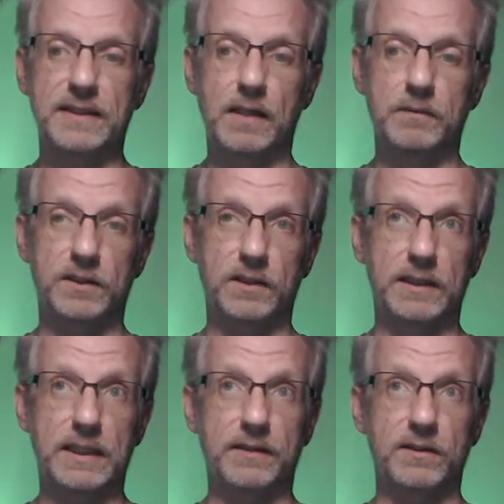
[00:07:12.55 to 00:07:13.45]
Now I'm just going
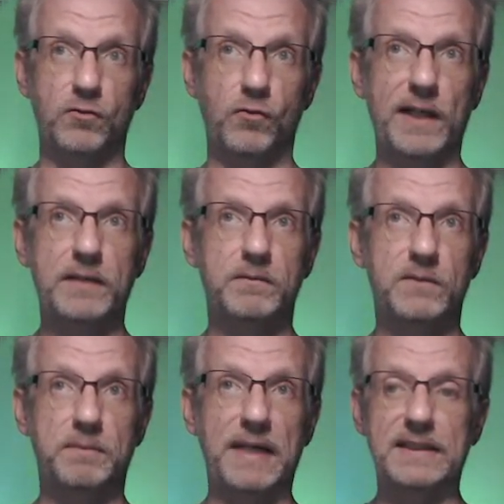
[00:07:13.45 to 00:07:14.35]
to click this right
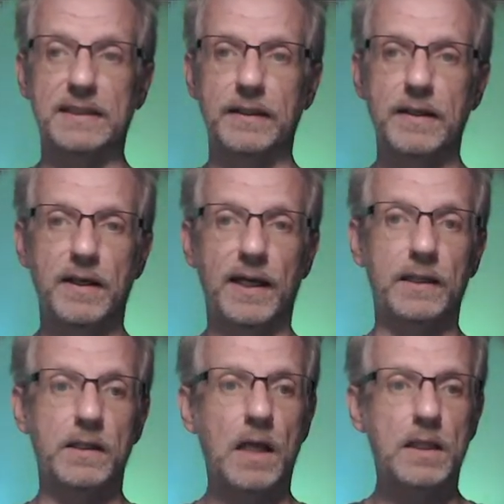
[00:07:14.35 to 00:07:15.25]
space here
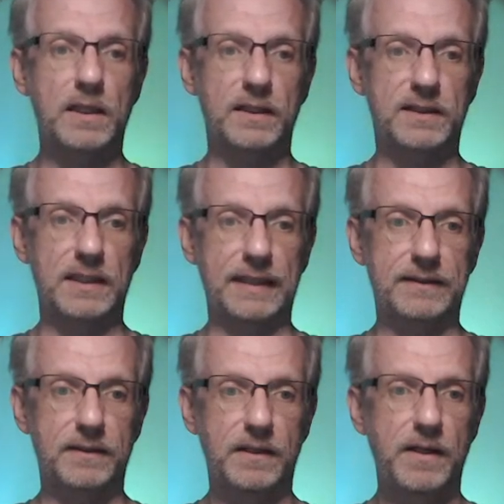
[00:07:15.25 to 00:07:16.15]
and nothing is
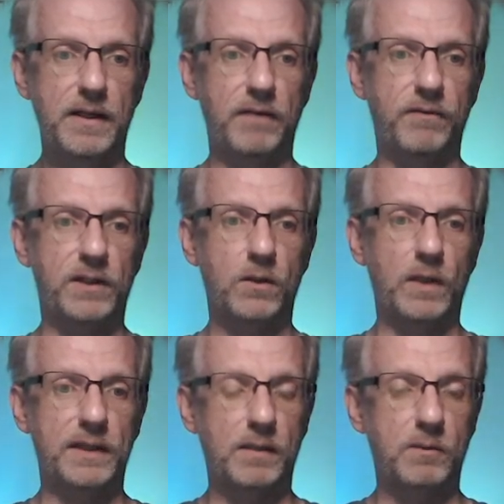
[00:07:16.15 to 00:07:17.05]
selected. If I go
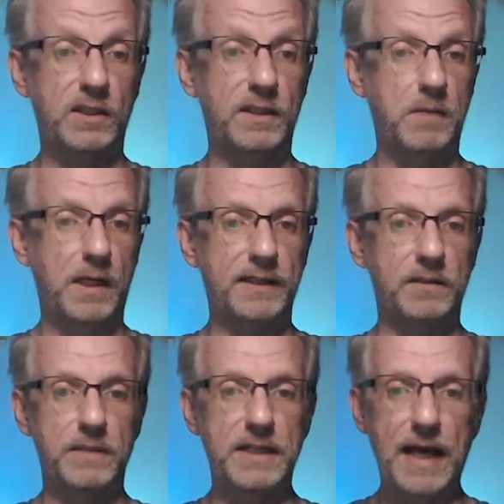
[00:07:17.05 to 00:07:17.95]
and double click my
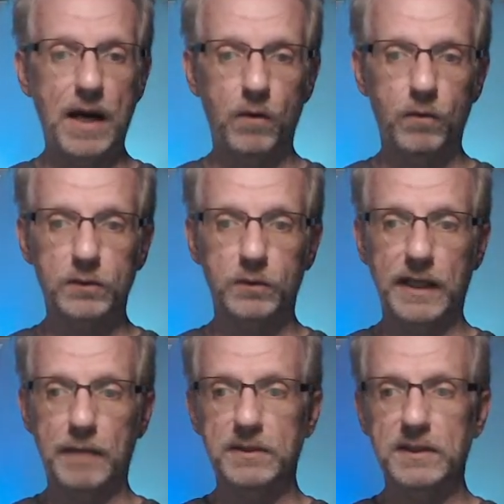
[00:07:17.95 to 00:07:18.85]
item now, watch what
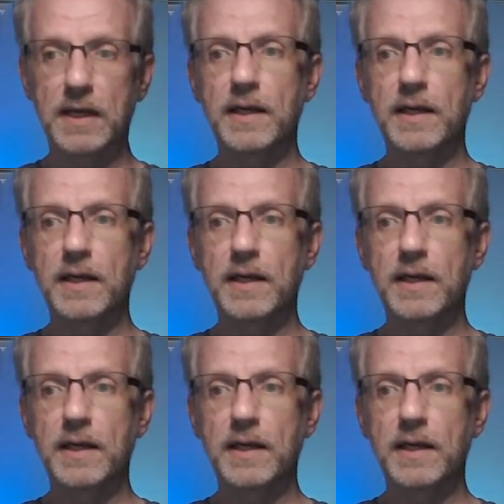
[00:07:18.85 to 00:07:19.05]
happens.